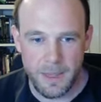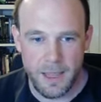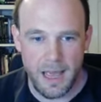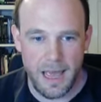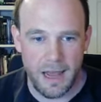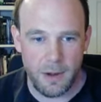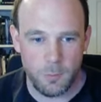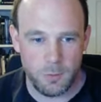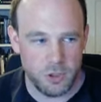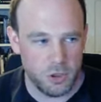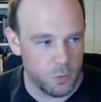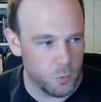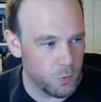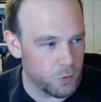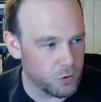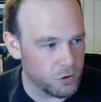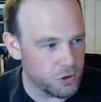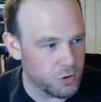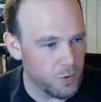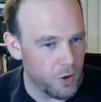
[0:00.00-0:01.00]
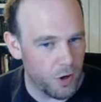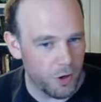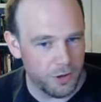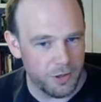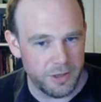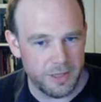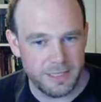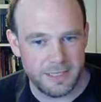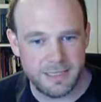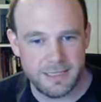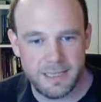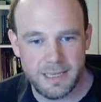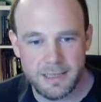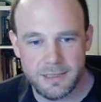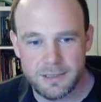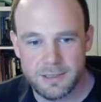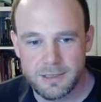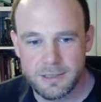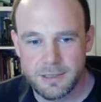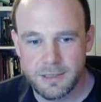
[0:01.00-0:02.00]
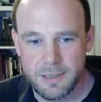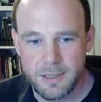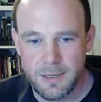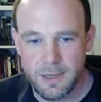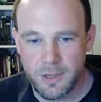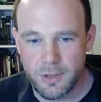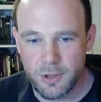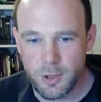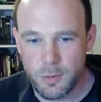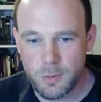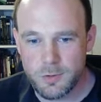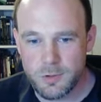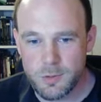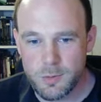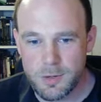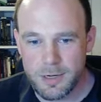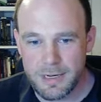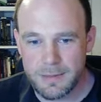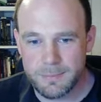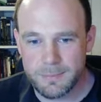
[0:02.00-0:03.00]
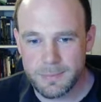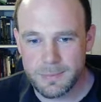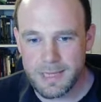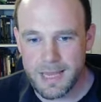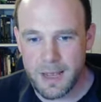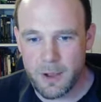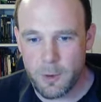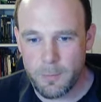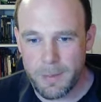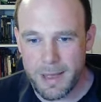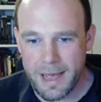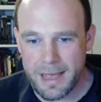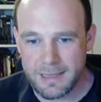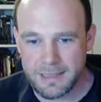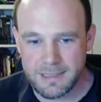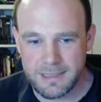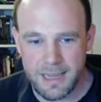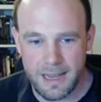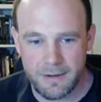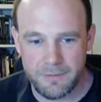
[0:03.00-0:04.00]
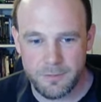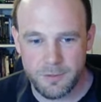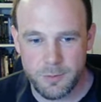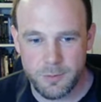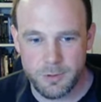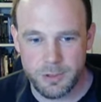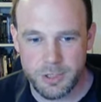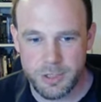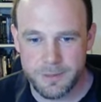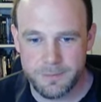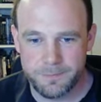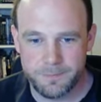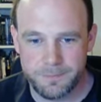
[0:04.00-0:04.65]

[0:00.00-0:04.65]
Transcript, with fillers: And we swore to honour the seers, those who glimpse our past and future.